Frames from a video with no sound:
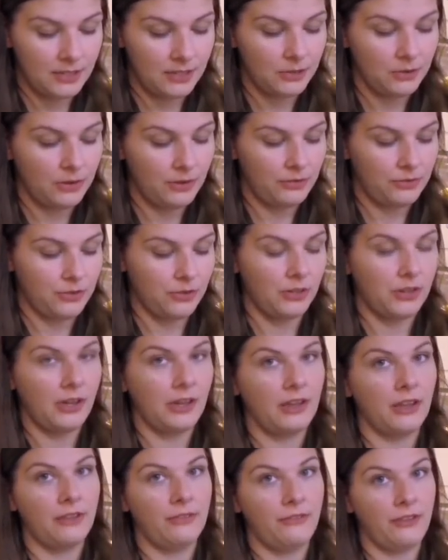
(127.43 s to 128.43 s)
If you're
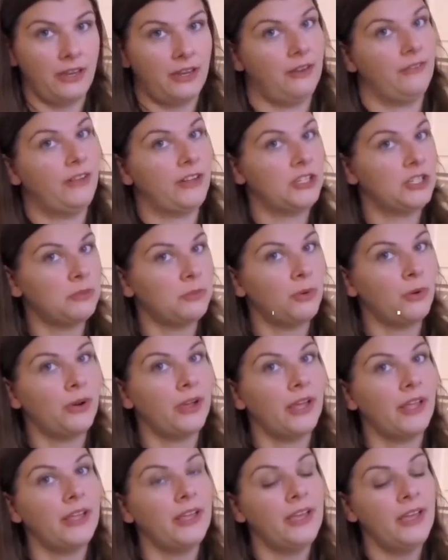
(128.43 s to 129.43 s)
not a fan of vegetable
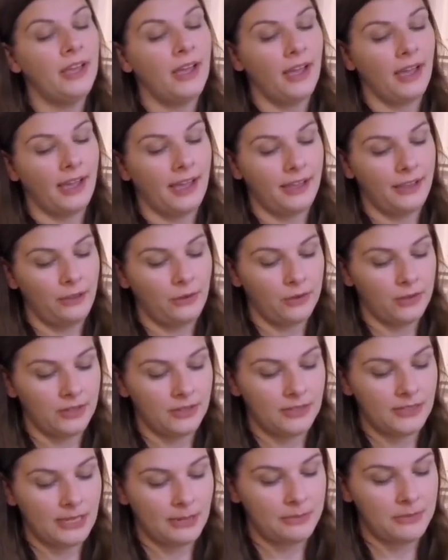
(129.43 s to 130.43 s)
oil, you
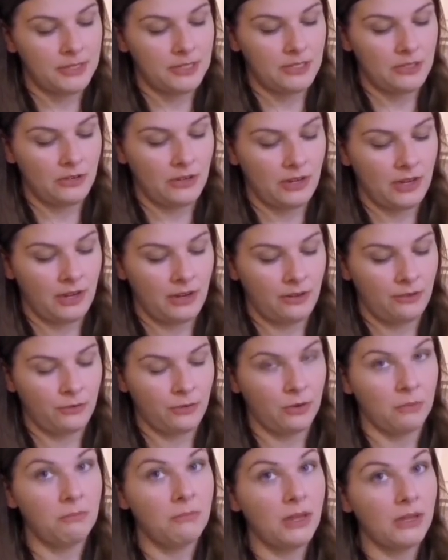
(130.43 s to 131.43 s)
can substitute it
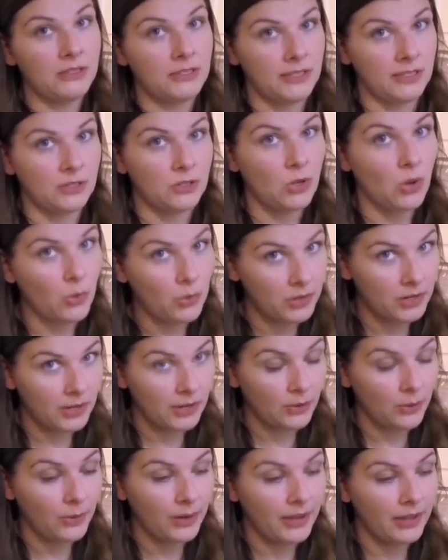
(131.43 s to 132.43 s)
for melted
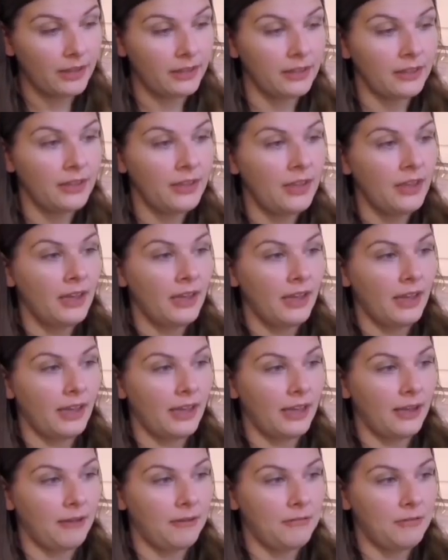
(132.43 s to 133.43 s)
coconut oil.
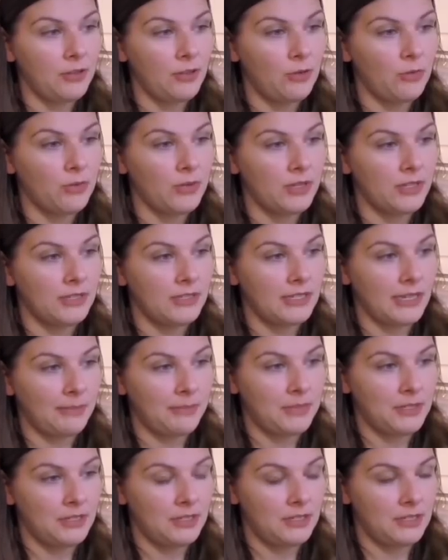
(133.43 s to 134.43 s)
You can
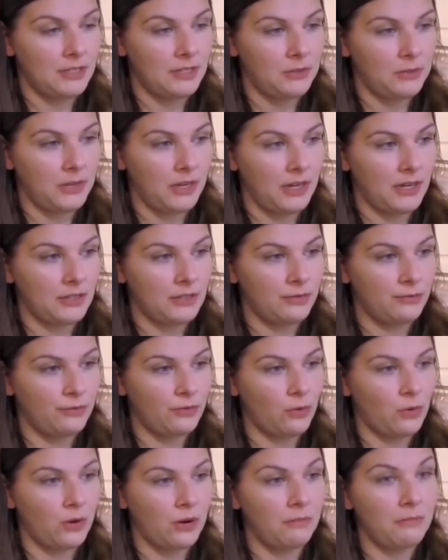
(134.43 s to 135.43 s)
substitute it
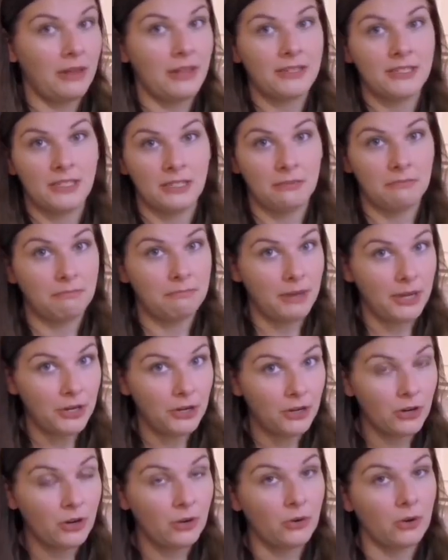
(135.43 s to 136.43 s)
for melted
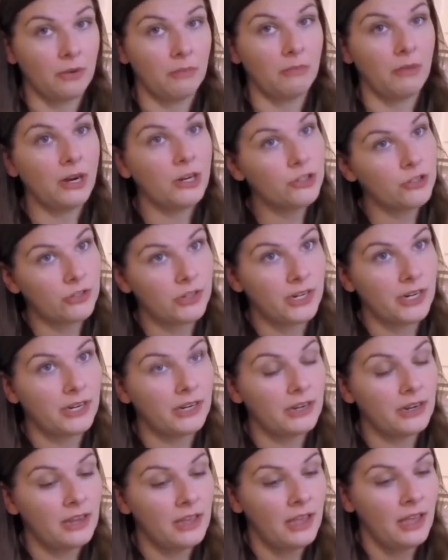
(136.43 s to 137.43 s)
butter or
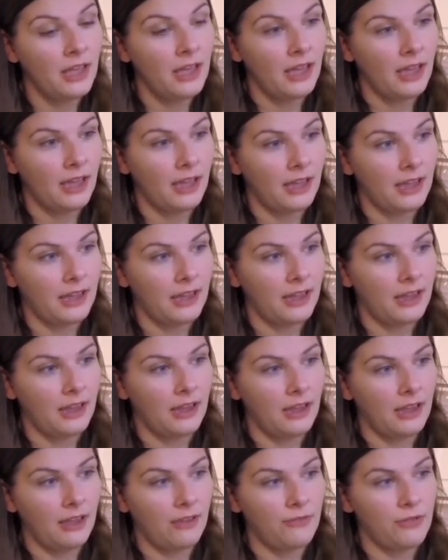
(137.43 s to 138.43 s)
margarine.
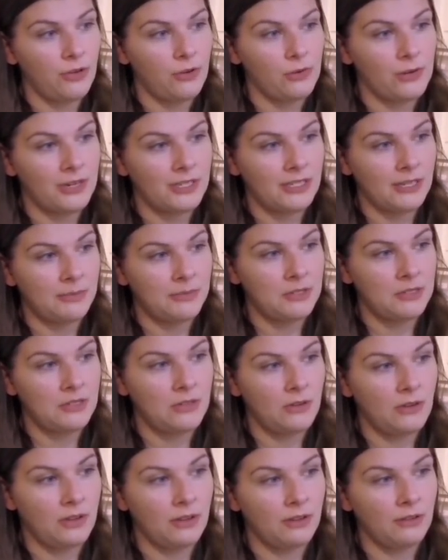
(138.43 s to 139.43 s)
If you are
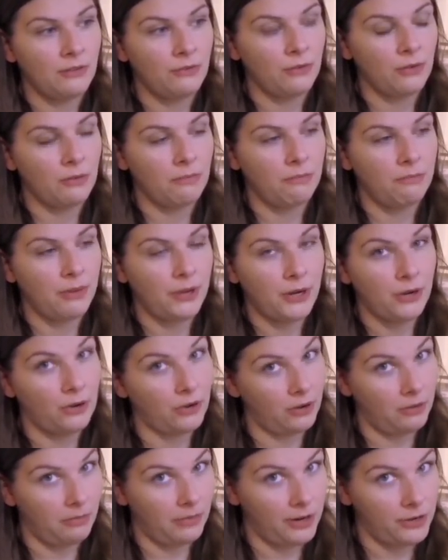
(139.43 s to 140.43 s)
substituting for butter
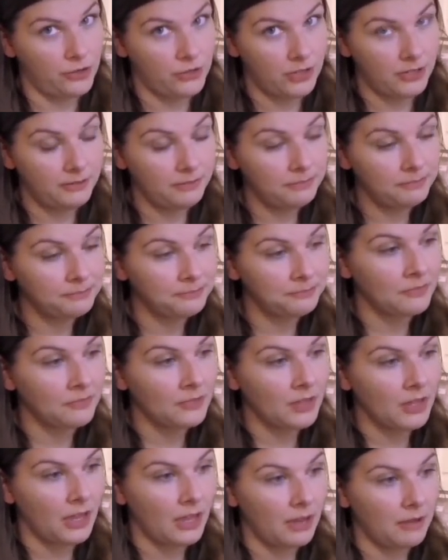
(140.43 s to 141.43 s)
or margarine,
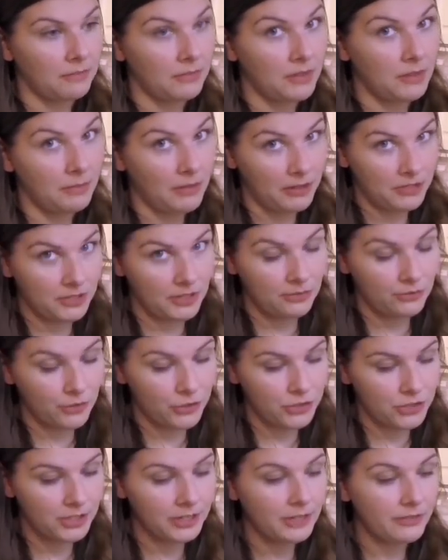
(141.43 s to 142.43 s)
the melted
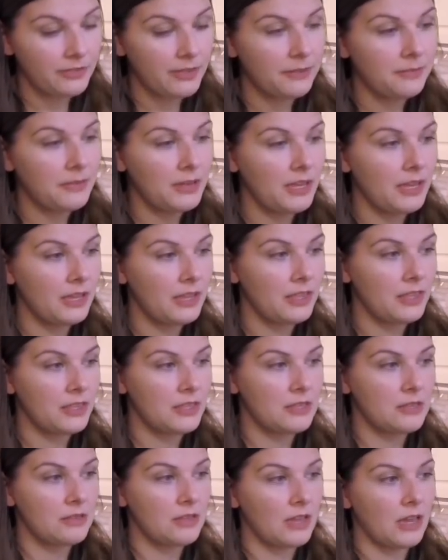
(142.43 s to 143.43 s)
version of them,
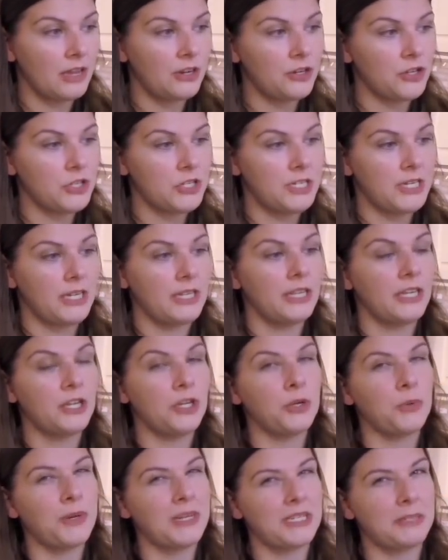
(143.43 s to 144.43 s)
understand that
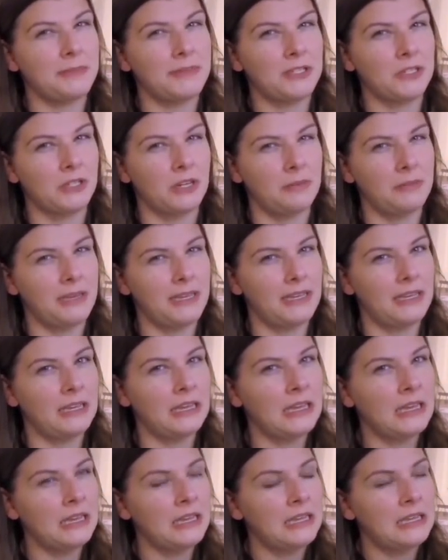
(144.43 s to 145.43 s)
your recipe is going to be
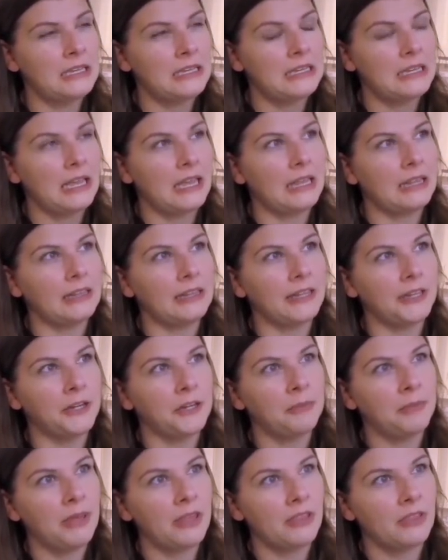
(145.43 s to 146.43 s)
a
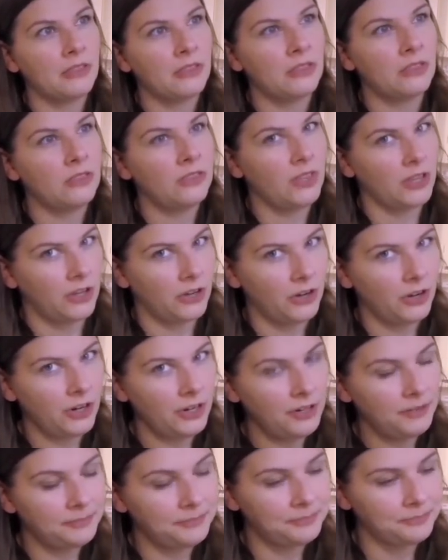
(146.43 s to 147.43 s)
little bit
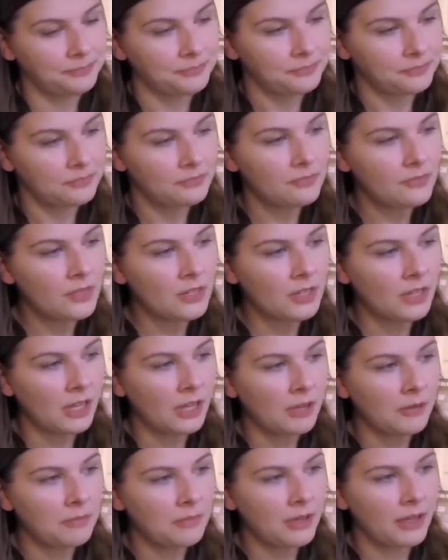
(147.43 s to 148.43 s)
thicker.
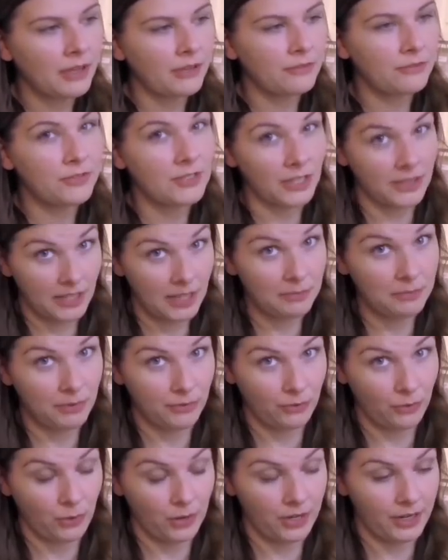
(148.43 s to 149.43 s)
I've done that
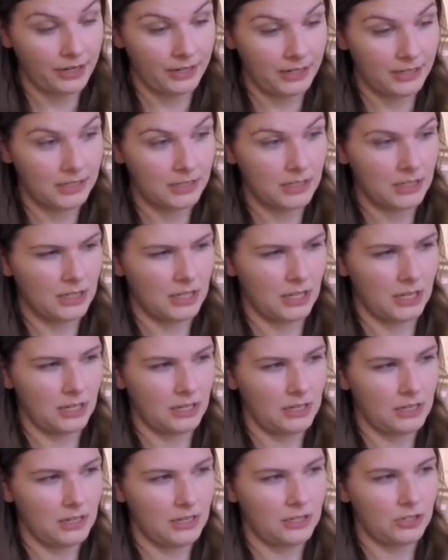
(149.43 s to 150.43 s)
before, and
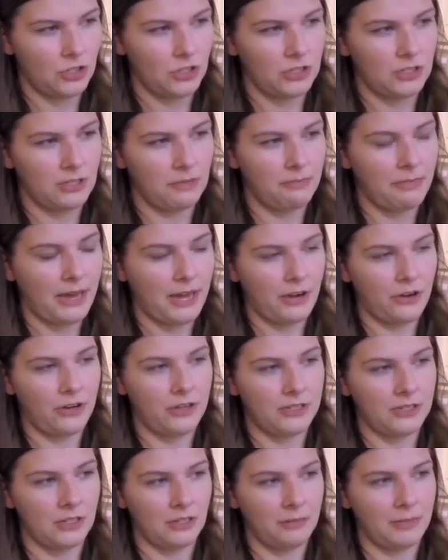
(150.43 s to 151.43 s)
it's just the batter
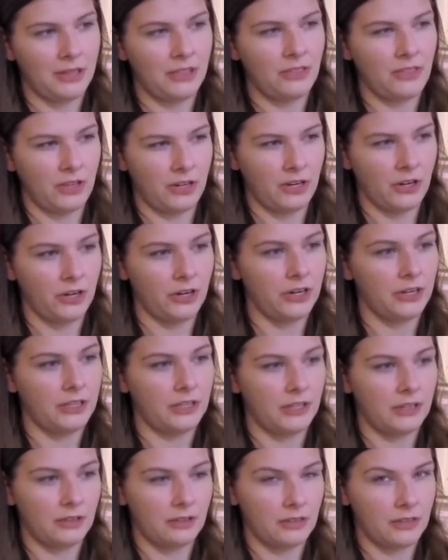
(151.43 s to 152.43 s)
is a little bit thicker and
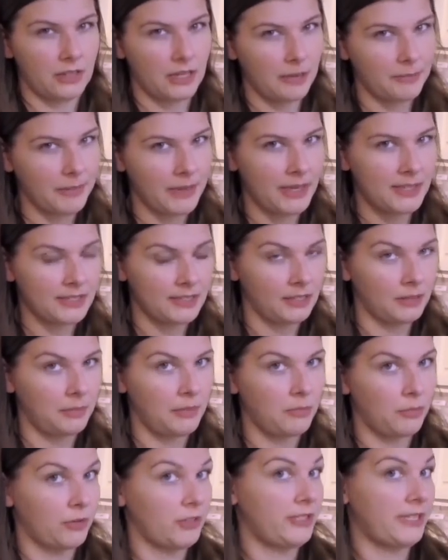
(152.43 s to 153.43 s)
the cupcake's a little
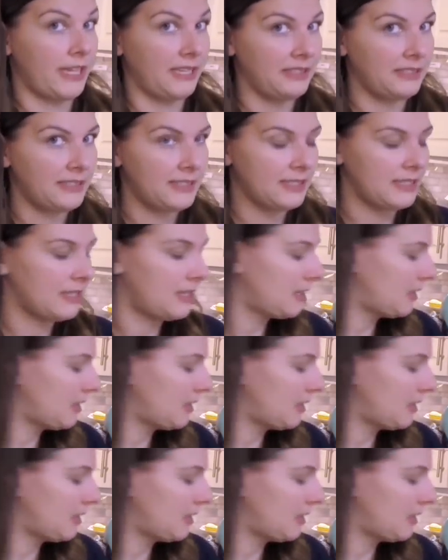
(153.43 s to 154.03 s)
bit more dense.